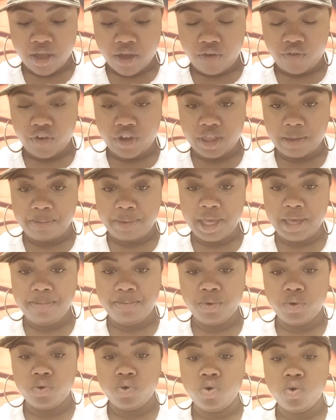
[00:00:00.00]
For the
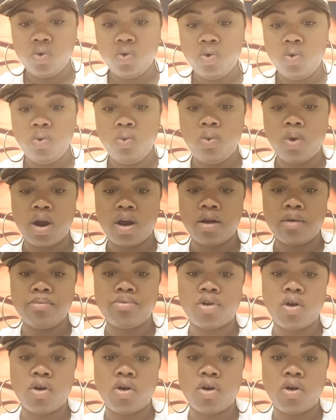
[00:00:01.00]
people who were